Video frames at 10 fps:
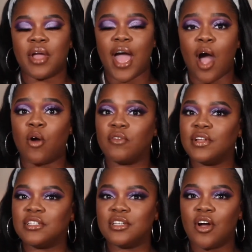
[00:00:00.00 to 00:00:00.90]
out of
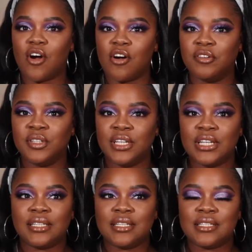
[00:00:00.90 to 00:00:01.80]
it to y'all?
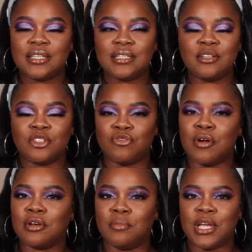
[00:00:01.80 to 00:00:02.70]
Sis looked
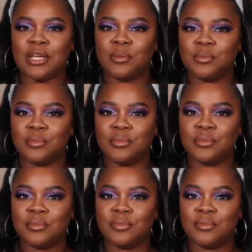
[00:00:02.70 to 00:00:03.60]
drunk to me.
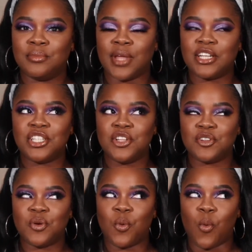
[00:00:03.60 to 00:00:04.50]
Like, she
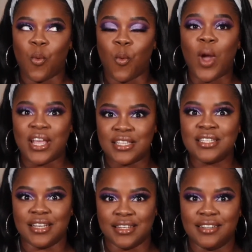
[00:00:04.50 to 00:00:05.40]
looked
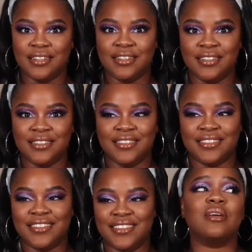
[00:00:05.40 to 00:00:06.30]
wasted.
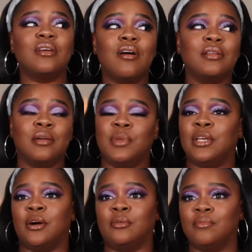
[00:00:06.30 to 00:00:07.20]
Y'all let me
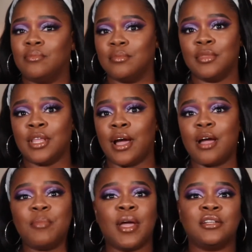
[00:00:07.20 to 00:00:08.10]
know. The eye
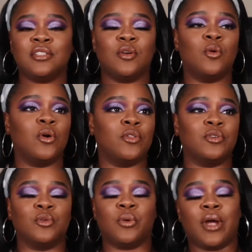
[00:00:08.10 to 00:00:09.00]
patch is a whole other
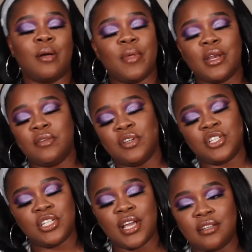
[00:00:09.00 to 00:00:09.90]
story. I'm not even, she